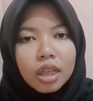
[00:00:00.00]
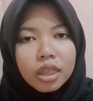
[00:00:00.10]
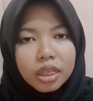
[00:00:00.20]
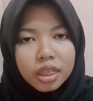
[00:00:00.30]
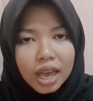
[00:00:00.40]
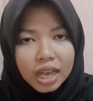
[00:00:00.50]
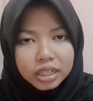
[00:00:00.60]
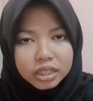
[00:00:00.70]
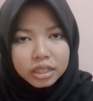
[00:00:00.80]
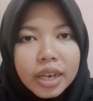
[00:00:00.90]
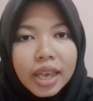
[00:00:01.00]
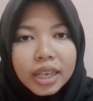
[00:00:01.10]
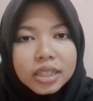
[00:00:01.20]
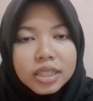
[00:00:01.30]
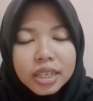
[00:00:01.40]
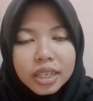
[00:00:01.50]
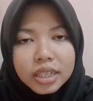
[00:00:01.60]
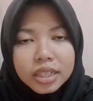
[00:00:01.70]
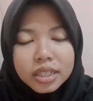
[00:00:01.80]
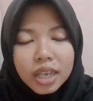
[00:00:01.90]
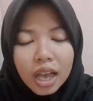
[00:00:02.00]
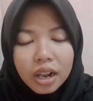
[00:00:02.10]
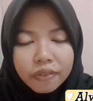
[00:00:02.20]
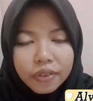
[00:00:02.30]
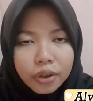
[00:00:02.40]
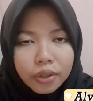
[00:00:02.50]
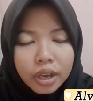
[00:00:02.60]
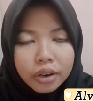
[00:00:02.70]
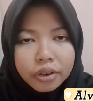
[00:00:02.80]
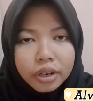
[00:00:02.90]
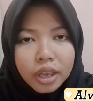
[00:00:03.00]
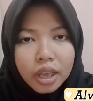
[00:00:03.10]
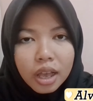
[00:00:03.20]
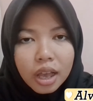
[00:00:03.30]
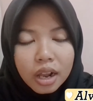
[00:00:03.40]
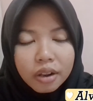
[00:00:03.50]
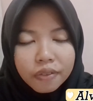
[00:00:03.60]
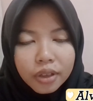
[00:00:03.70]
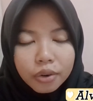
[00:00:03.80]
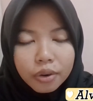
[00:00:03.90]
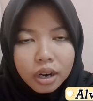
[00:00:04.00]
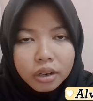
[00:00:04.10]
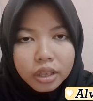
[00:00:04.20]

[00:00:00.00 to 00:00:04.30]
That. Next is alveolar. Alveolar